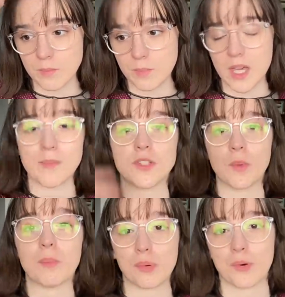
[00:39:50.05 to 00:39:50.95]
become so
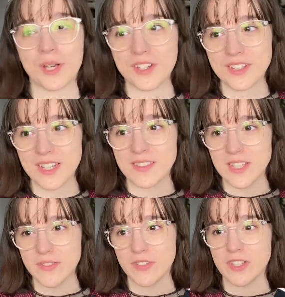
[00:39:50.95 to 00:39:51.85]
embroiled in
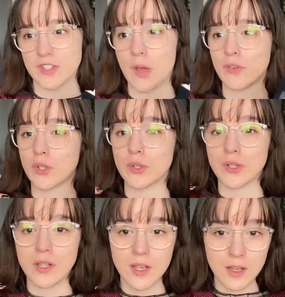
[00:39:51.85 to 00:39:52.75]
these
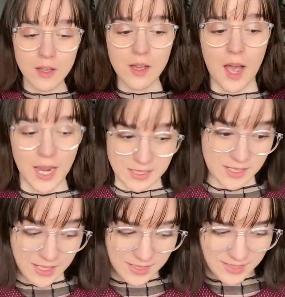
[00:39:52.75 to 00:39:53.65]
philosophical
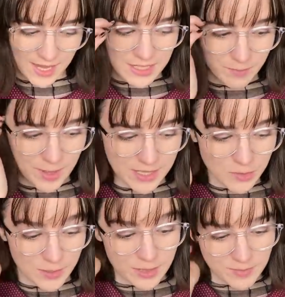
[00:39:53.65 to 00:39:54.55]
ideas and
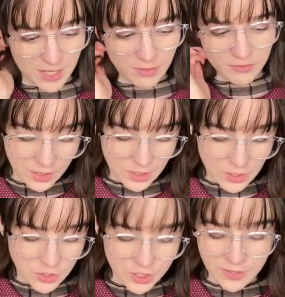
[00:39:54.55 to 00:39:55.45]
debates with himself.
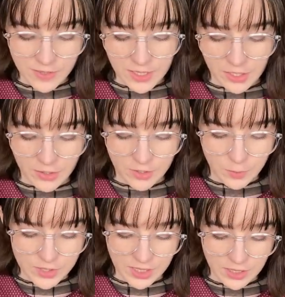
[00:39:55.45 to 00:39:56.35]
During the year in
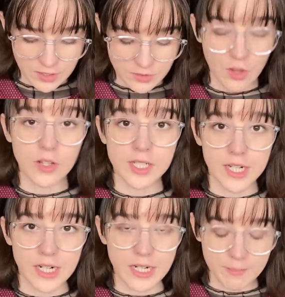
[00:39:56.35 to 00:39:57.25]
which I led a
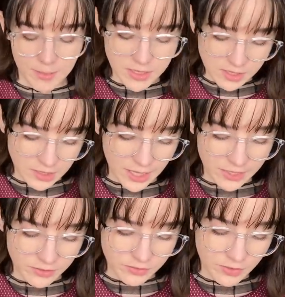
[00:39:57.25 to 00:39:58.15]
solitary mental
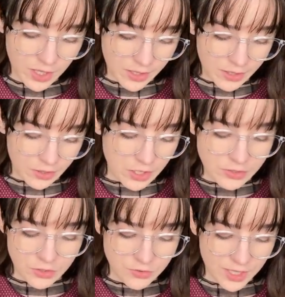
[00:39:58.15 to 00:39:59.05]
life,
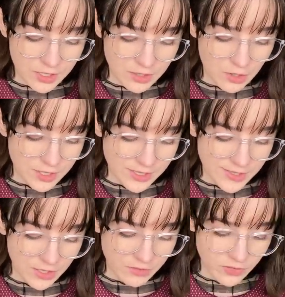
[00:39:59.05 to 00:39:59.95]
concentrated on
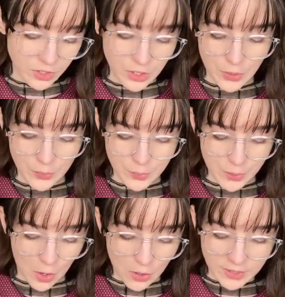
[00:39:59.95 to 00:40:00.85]
itself
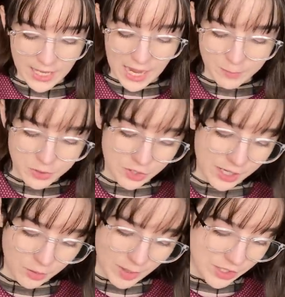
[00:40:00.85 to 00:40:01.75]
alone, all the
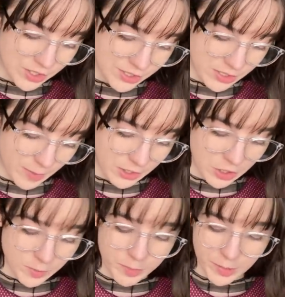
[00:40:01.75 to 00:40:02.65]
abstract questions about
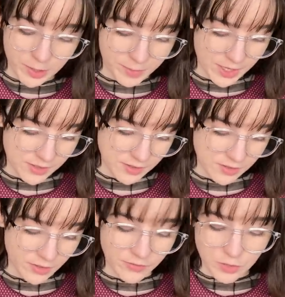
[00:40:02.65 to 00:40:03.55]
human purpose,
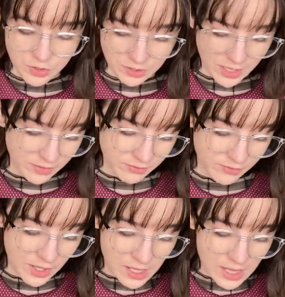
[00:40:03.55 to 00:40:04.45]
the future
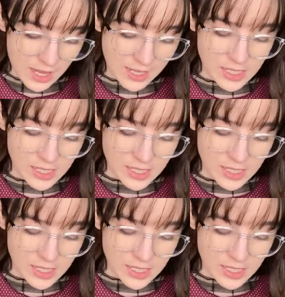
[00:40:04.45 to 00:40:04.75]
life, and